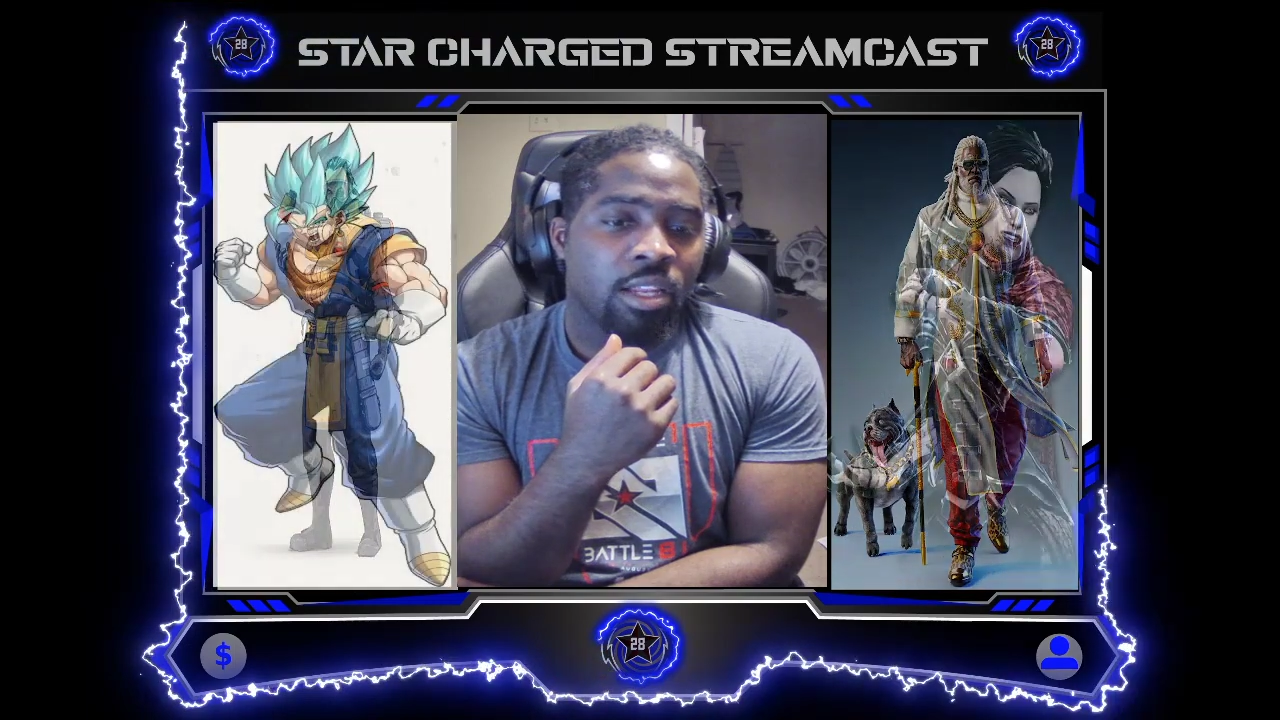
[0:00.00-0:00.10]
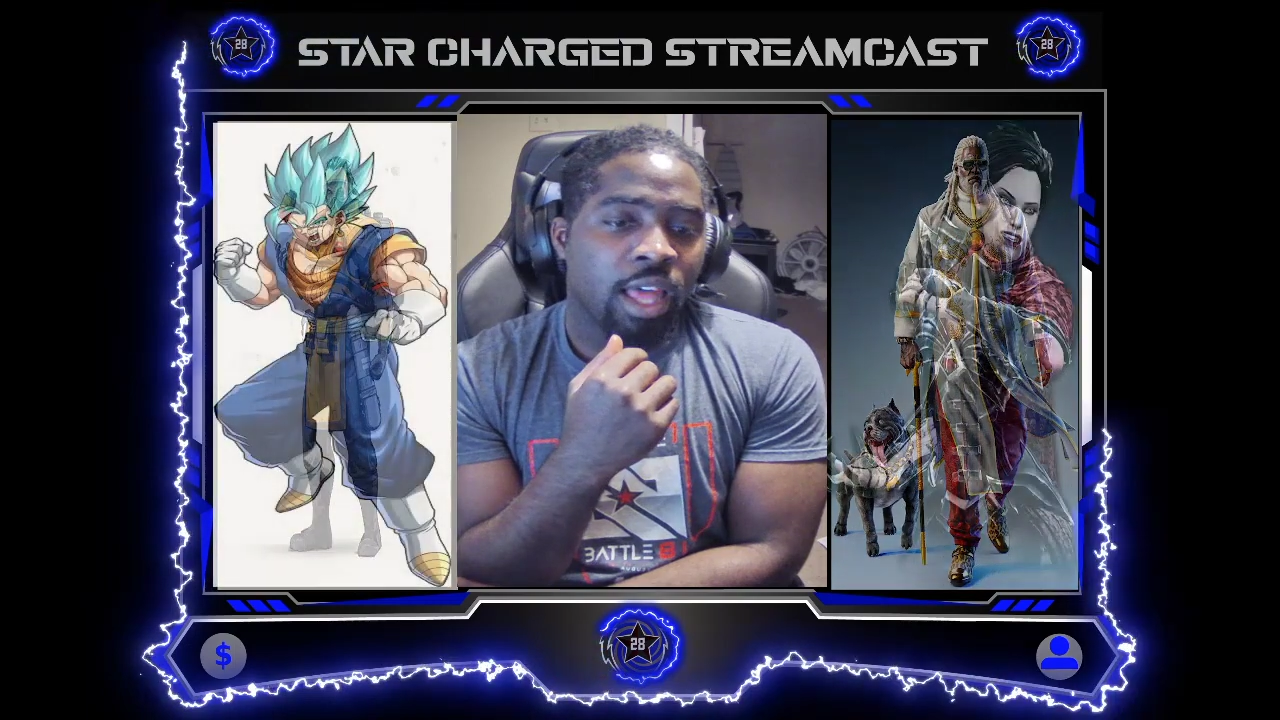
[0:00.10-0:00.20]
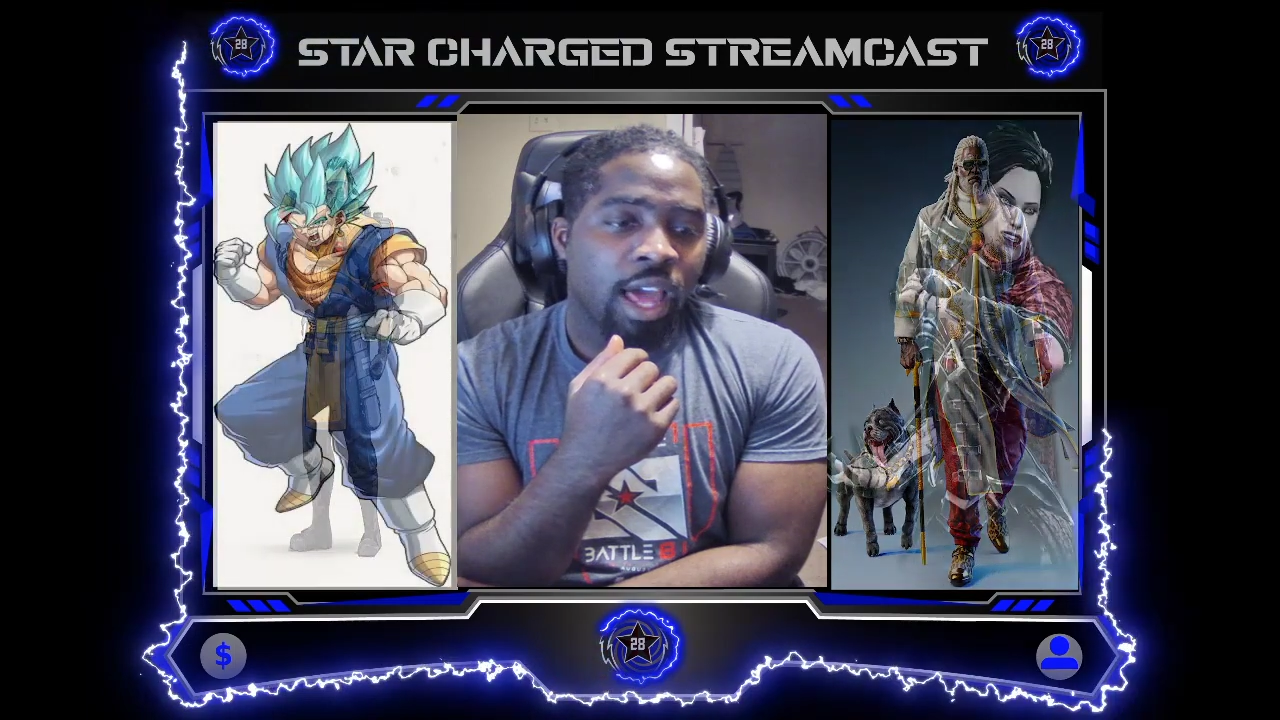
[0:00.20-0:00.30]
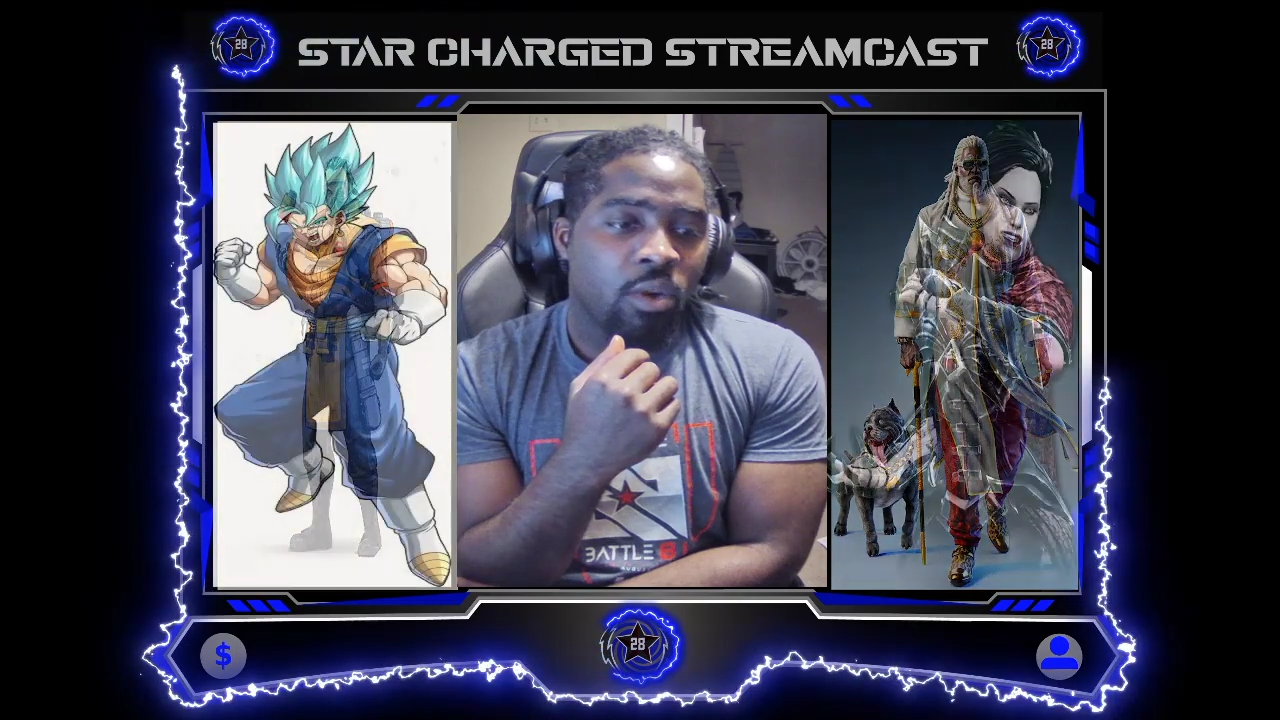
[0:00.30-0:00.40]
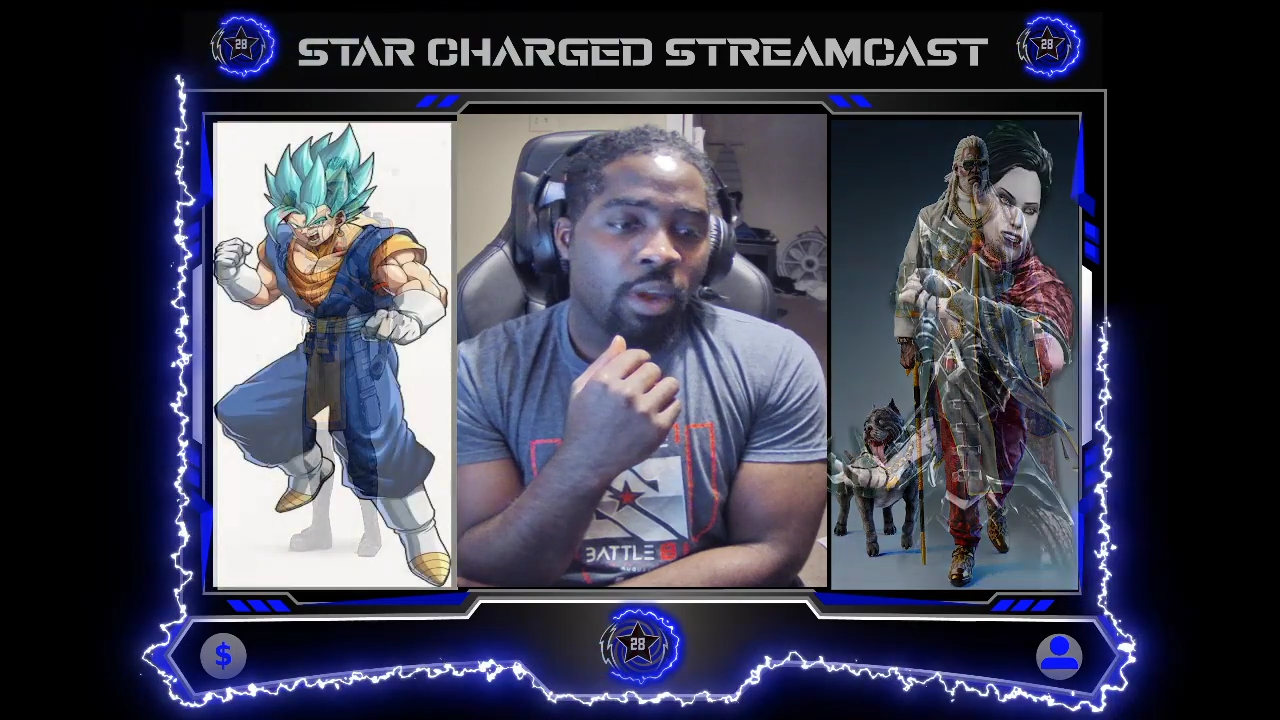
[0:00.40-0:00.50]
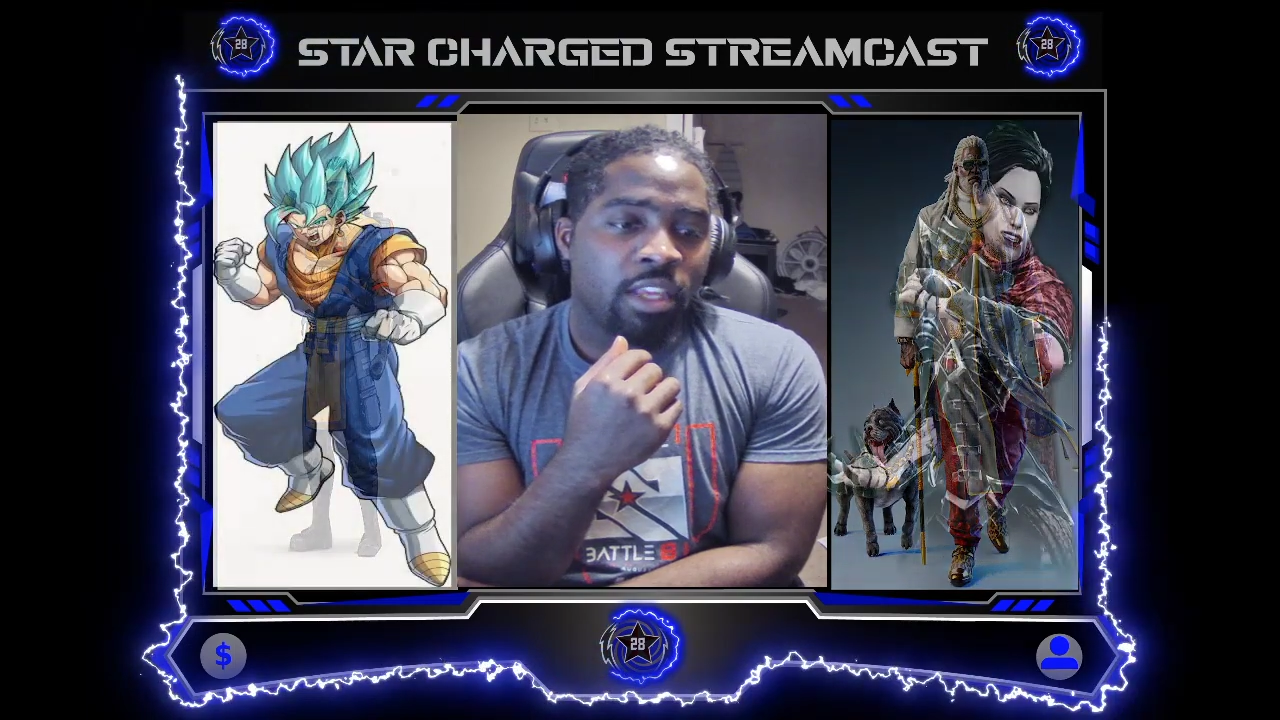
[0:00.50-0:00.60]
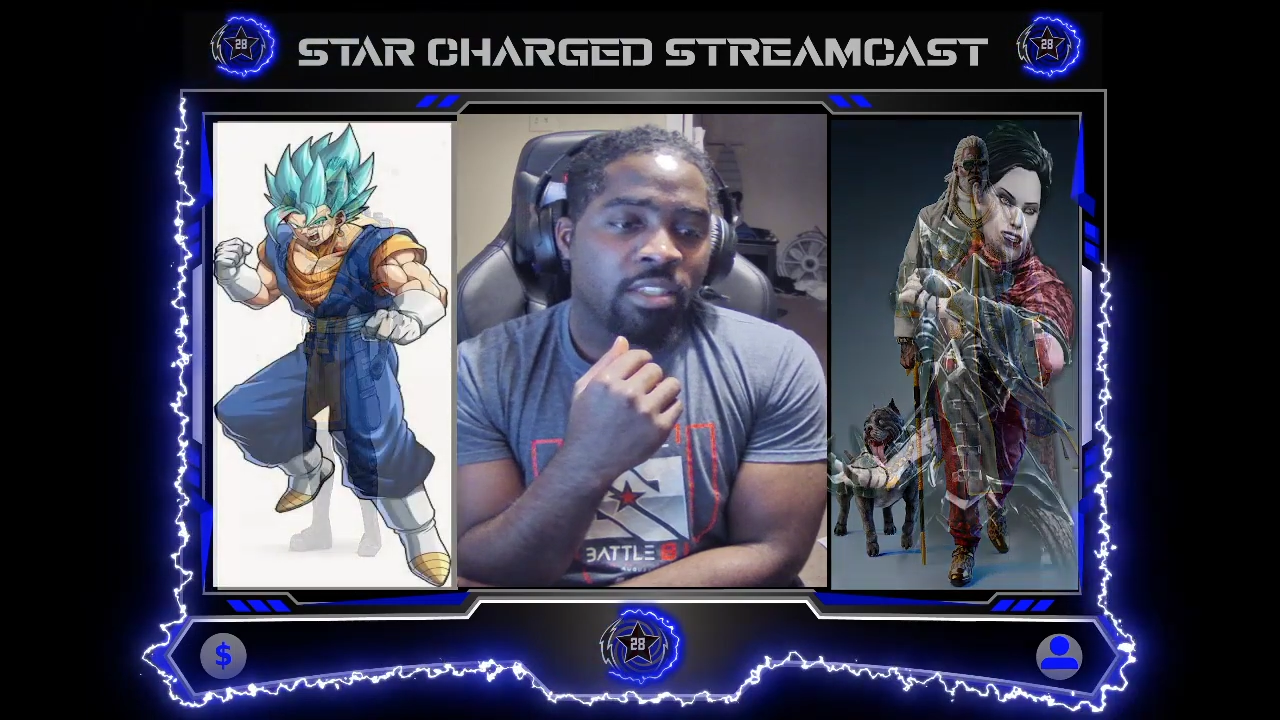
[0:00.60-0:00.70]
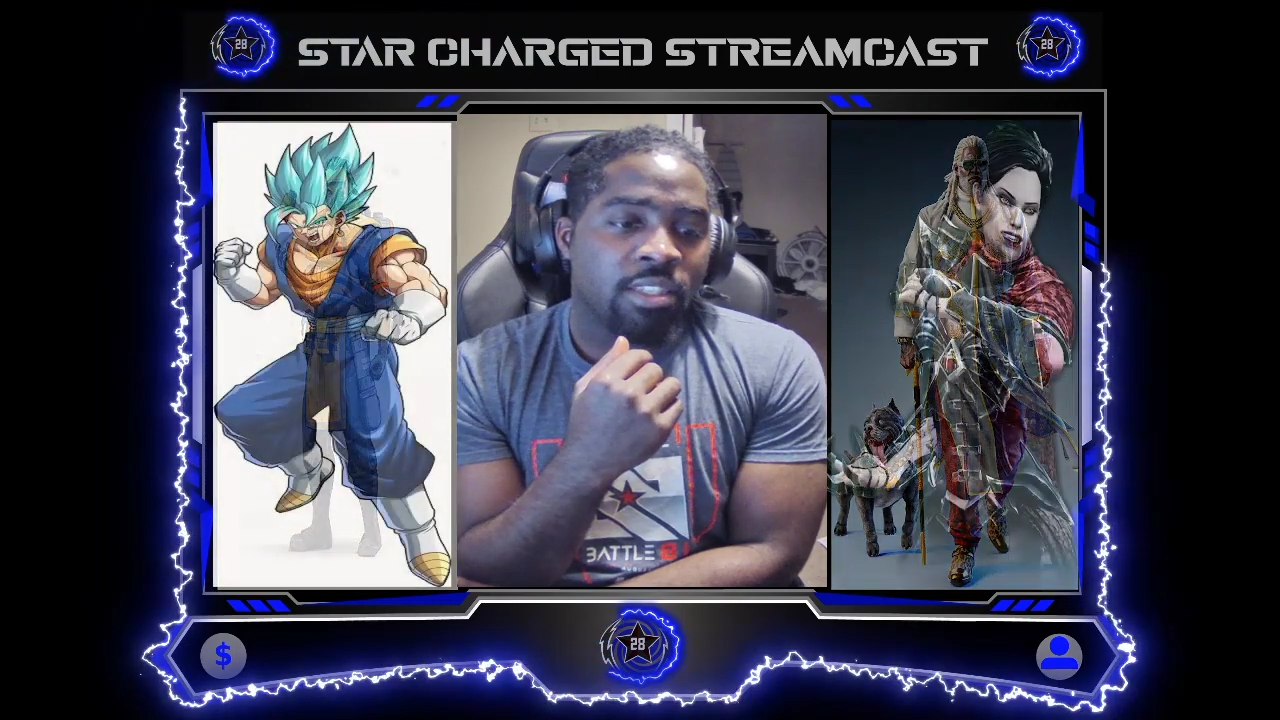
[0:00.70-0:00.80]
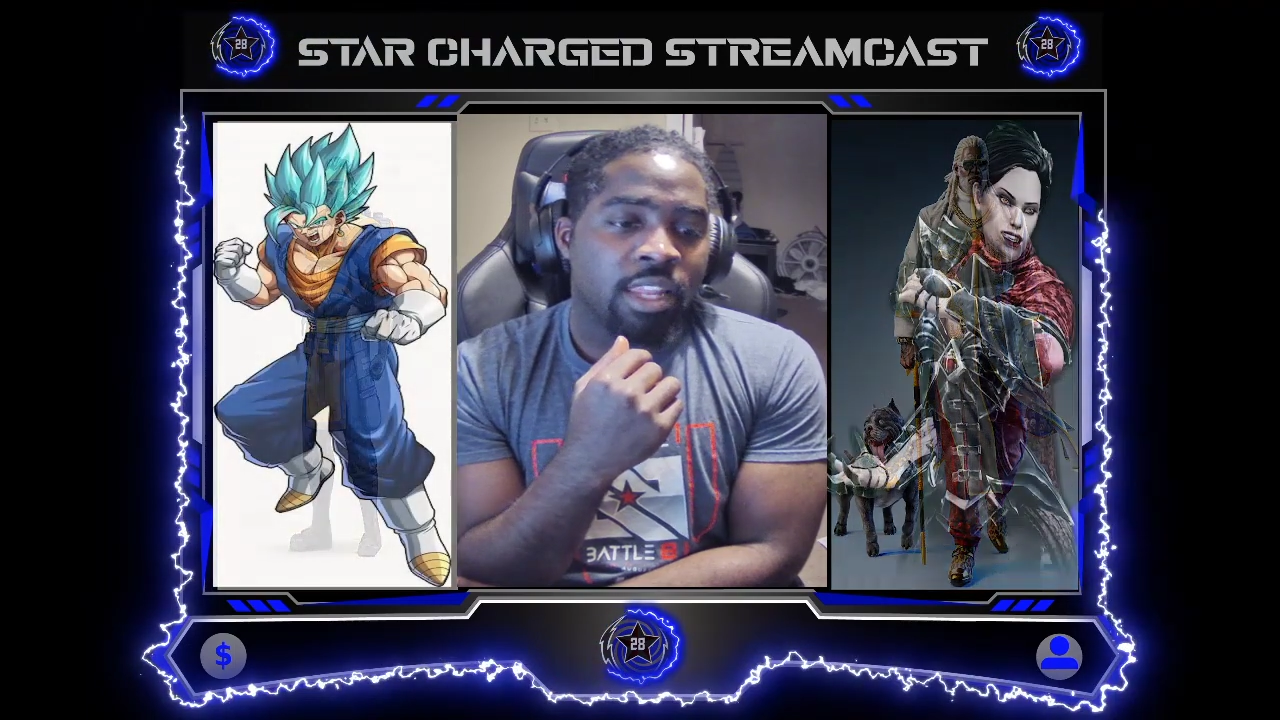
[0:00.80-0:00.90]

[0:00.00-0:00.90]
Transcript: lot of ways,